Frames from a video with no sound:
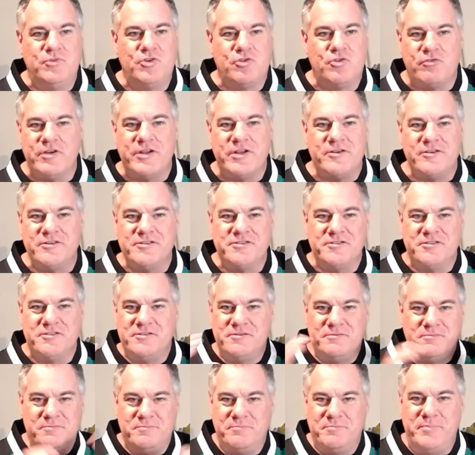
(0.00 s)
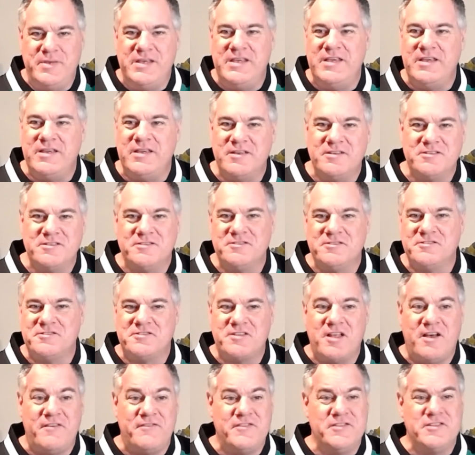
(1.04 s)
critters and beings and
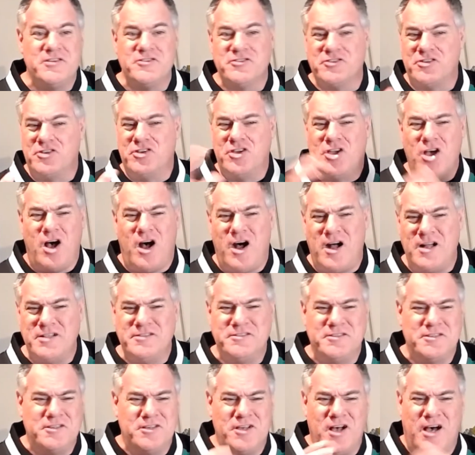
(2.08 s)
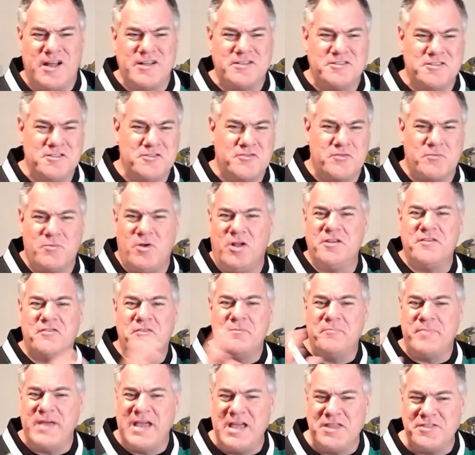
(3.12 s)
stuff, and there's gods and goddesses from all
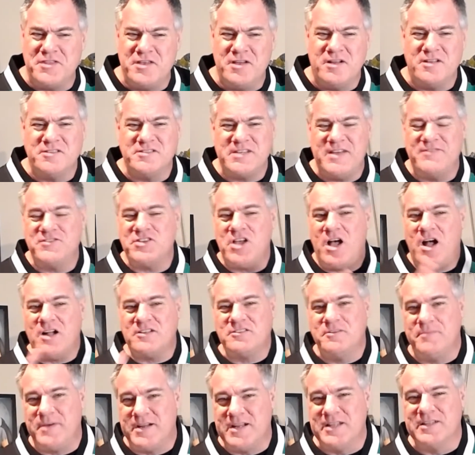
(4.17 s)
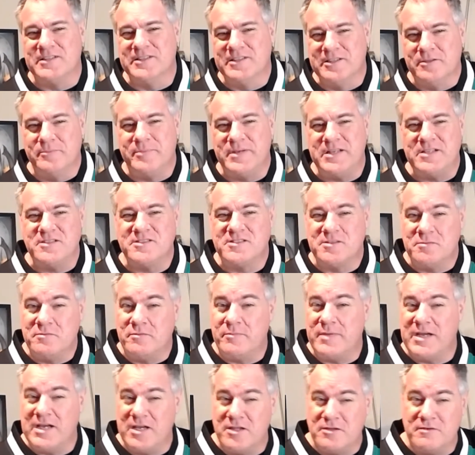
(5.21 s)
different pantheons. I've talked about it a little bit in some
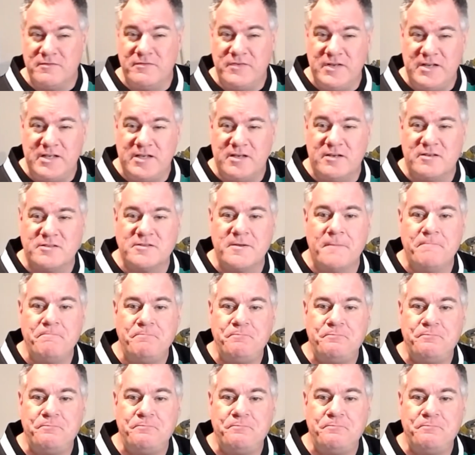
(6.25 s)
of my other videos.